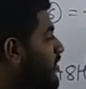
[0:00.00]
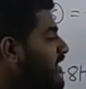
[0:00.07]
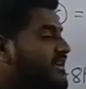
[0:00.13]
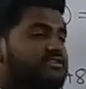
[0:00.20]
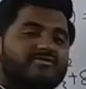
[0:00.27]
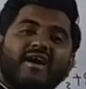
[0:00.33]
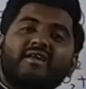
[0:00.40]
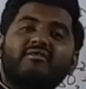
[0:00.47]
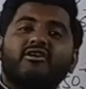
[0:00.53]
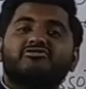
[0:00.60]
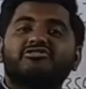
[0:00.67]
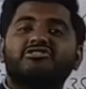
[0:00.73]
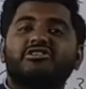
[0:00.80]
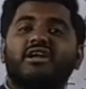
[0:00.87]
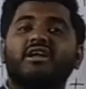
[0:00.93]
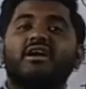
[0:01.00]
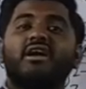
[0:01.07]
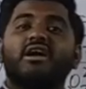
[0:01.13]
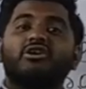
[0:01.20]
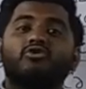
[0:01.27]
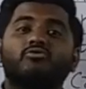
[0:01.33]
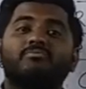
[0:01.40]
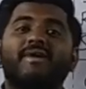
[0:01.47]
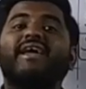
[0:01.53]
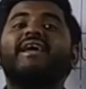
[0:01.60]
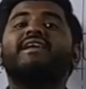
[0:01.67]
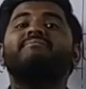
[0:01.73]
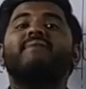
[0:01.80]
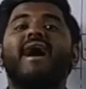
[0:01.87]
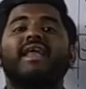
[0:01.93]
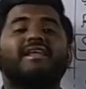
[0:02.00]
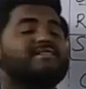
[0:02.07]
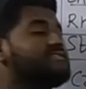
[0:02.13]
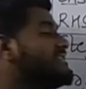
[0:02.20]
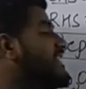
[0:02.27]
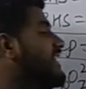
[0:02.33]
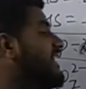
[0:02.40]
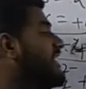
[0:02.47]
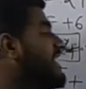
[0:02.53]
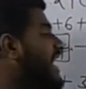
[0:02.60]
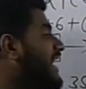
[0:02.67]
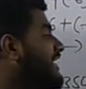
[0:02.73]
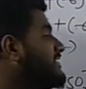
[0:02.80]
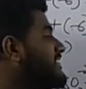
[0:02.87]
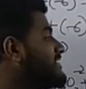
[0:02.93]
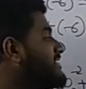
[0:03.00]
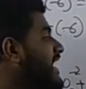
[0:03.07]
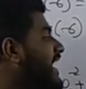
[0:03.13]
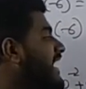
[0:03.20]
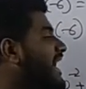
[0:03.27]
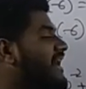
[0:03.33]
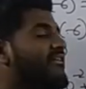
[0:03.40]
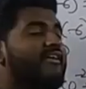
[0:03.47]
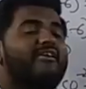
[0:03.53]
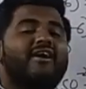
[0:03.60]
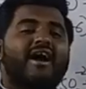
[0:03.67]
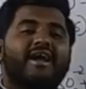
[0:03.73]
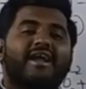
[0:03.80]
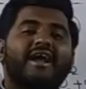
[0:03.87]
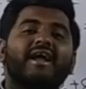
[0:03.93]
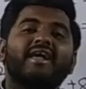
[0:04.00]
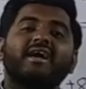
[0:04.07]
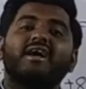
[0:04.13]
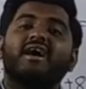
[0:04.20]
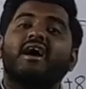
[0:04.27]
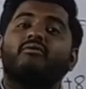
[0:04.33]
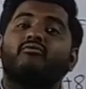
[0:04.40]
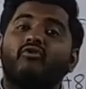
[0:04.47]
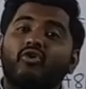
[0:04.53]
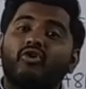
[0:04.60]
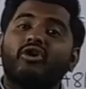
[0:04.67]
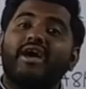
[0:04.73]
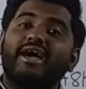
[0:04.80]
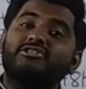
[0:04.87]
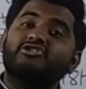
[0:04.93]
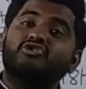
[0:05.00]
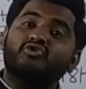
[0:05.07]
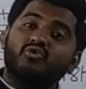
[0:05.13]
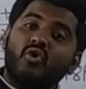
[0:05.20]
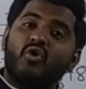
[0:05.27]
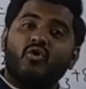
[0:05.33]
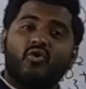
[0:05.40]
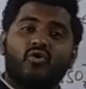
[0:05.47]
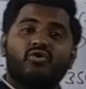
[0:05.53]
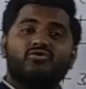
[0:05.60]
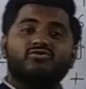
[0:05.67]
only 12 oxygen. To make it balance, in RHS side I have added 4H2O.